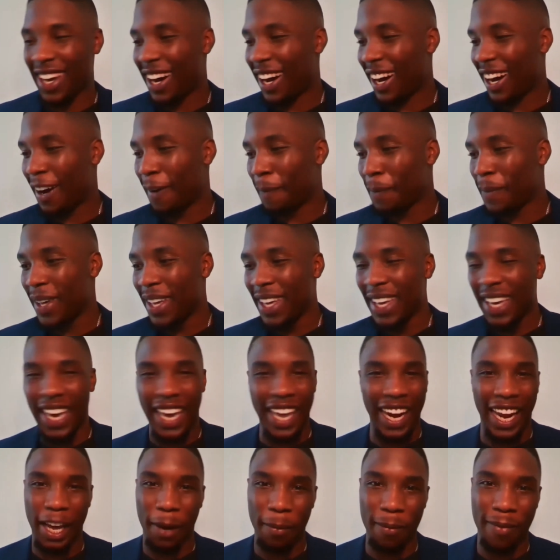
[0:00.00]

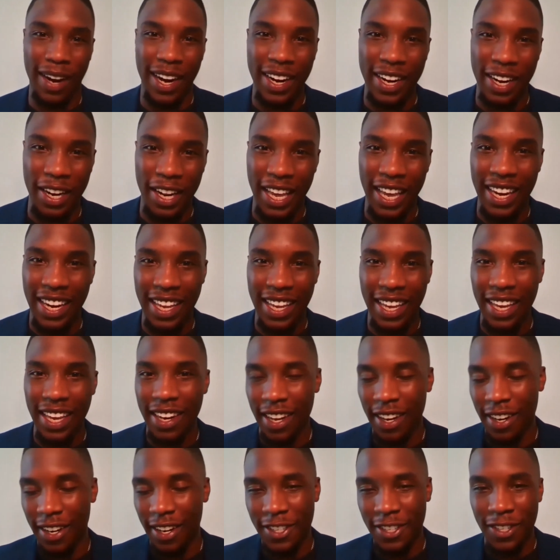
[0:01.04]
and I can provide any
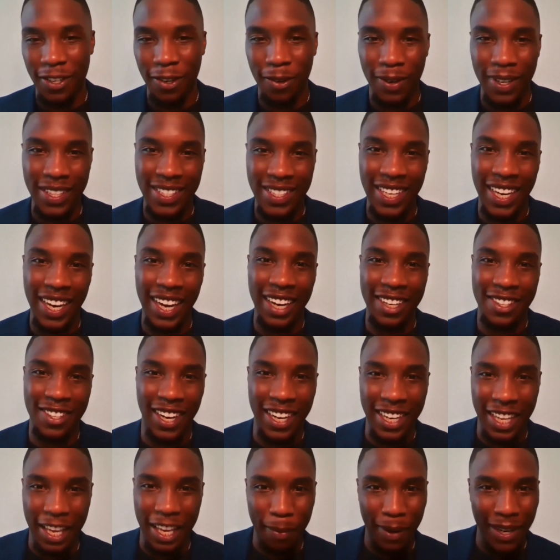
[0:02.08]
additional insight. I try
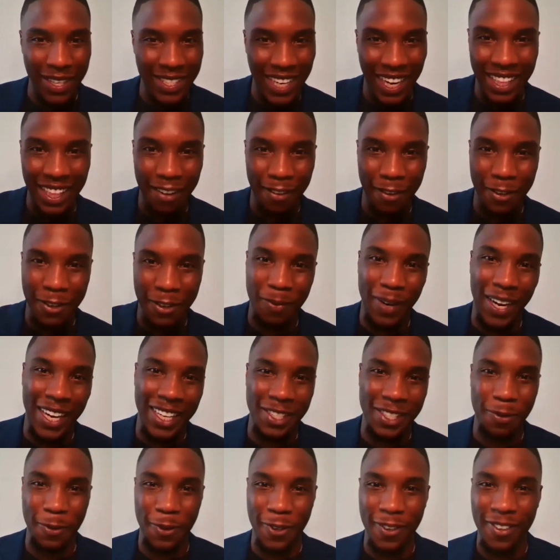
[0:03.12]
to keep it as high level as
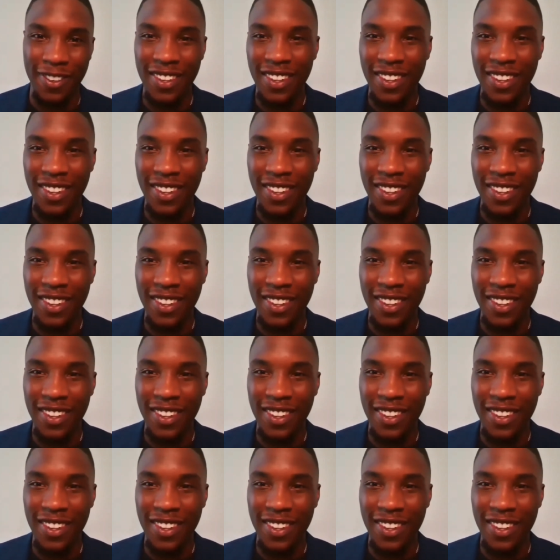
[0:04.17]
possible.